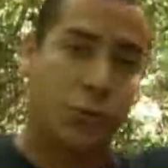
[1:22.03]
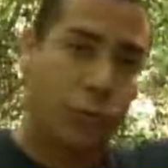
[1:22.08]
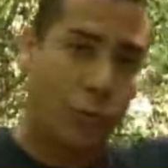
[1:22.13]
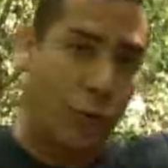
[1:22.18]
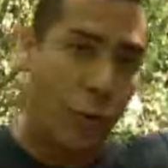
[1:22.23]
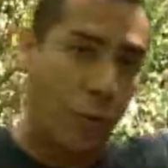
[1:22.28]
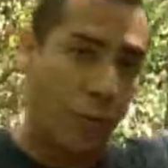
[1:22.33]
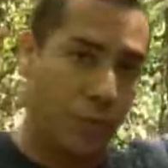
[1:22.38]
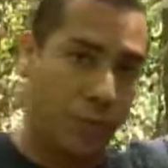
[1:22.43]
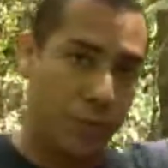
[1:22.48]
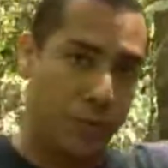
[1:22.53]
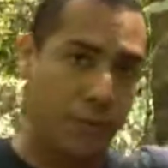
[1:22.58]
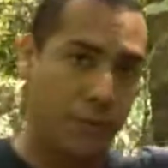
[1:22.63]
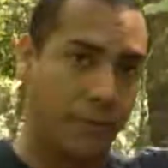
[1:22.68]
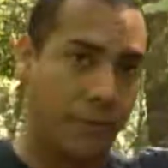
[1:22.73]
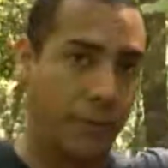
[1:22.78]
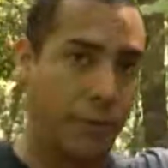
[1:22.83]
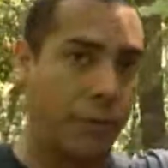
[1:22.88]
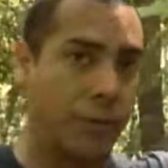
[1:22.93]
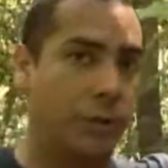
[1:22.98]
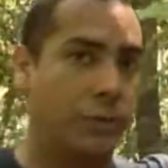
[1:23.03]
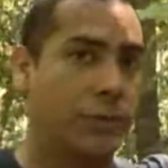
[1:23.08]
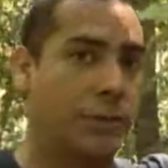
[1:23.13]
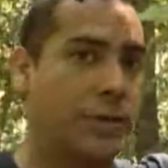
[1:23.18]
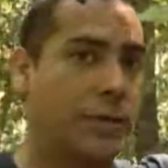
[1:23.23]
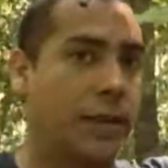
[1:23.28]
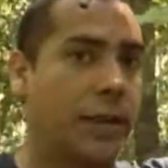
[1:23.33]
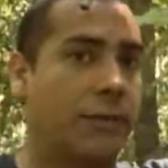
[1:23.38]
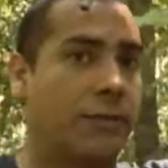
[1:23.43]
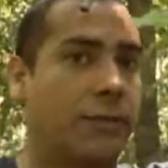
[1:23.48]
ropes for
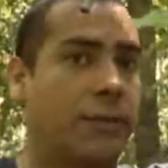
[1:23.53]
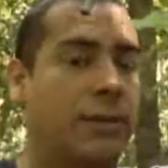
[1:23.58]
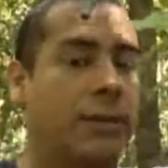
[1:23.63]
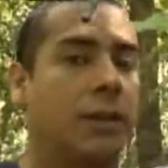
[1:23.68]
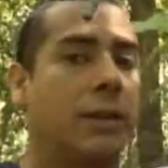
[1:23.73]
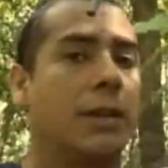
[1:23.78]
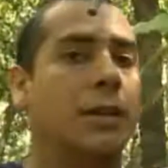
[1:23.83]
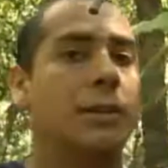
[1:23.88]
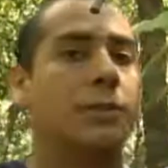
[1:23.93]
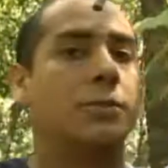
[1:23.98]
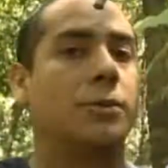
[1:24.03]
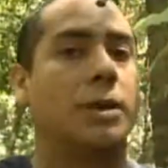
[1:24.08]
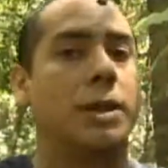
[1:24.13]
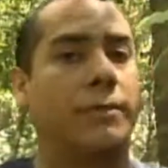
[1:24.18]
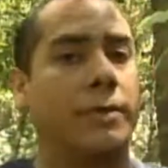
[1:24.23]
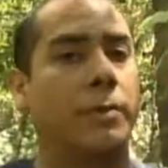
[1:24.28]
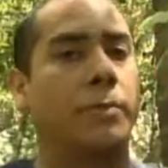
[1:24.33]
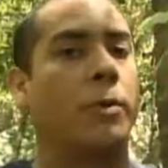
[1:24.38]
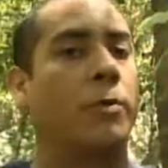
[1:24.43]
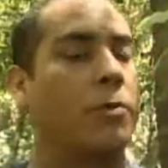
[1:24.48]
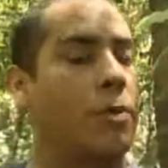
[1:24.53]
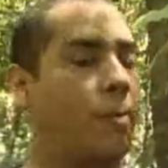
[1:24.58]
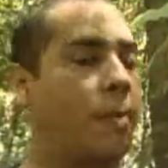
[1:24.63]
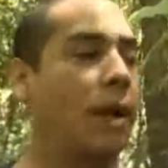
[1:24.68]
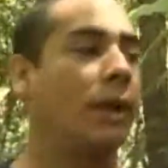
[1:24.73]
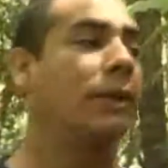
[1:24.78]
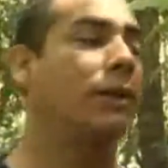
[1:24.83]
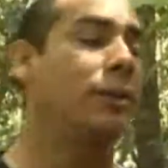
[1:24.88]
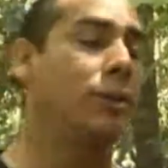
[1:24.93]
increased safety. So even when rappelling,